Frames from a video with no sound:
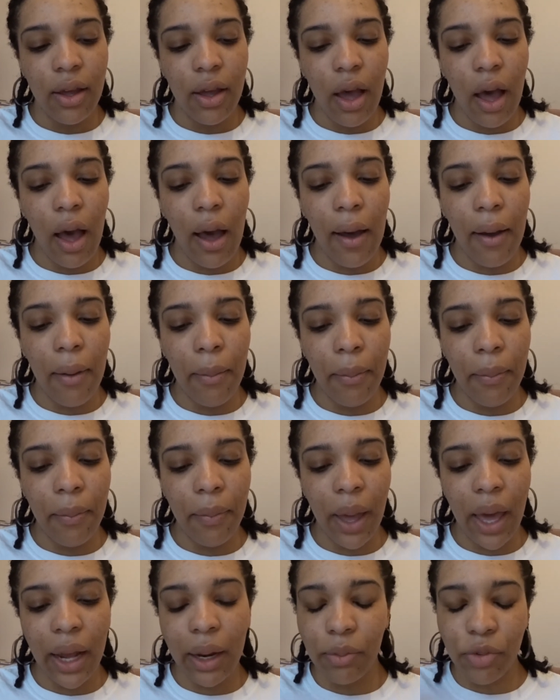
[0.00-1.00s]
And
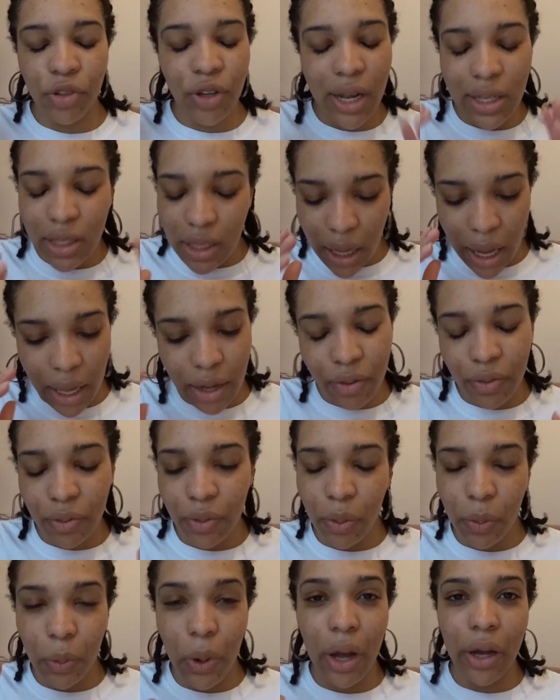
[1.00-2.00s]
I'm trying to kind of
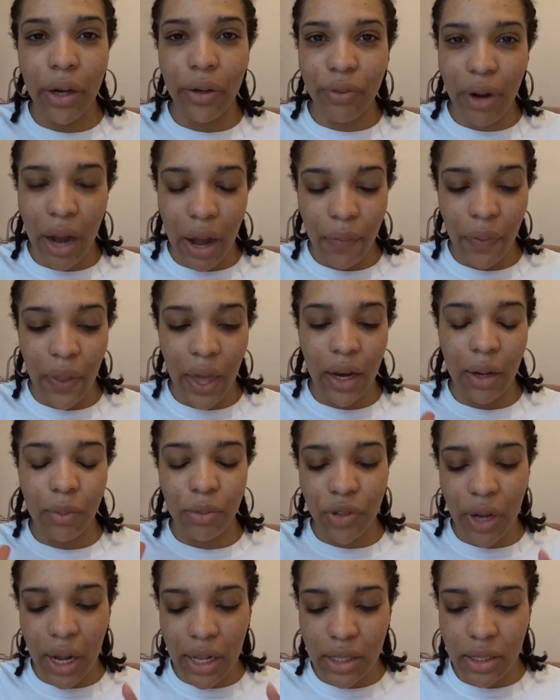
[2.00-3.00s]
work around that, and I'm
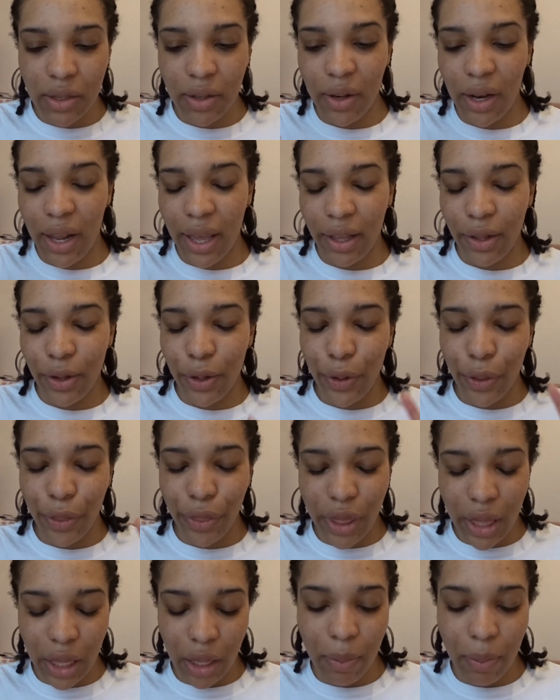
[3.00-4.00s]
trying to like think